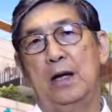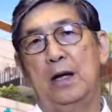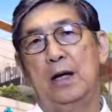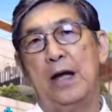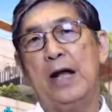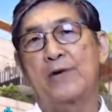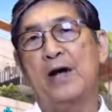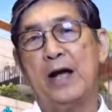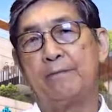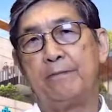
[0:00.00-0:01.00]

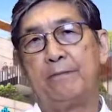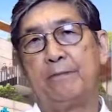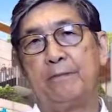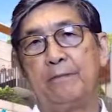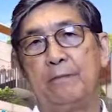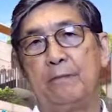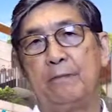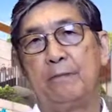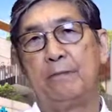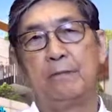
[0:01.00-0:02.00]
Abraham
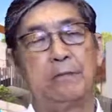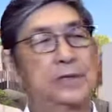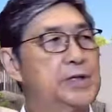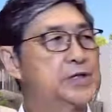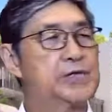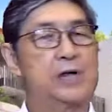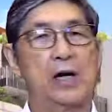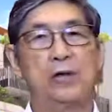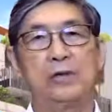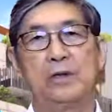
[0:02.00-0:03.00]
turns
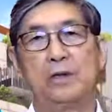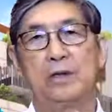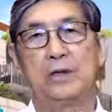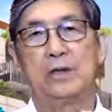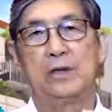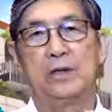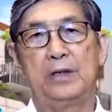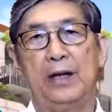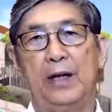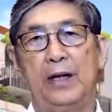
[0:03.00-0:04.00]
around,
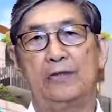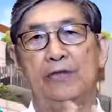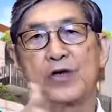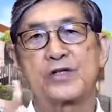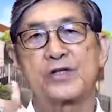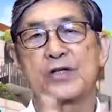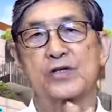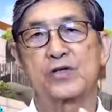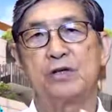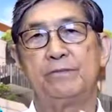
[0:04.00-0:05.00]
and the voice says
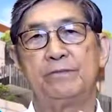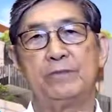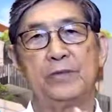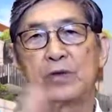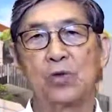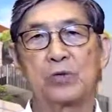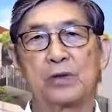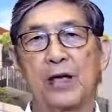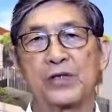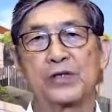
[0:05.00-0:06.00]
to him, don't
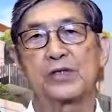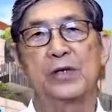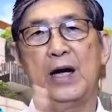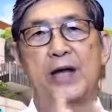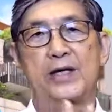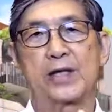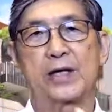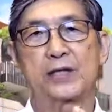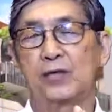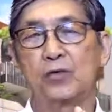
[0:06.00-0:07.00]
touch
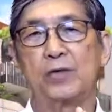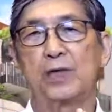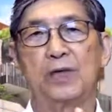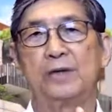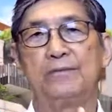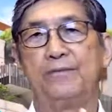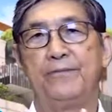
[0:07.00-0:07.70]
Isaac, don't kill him.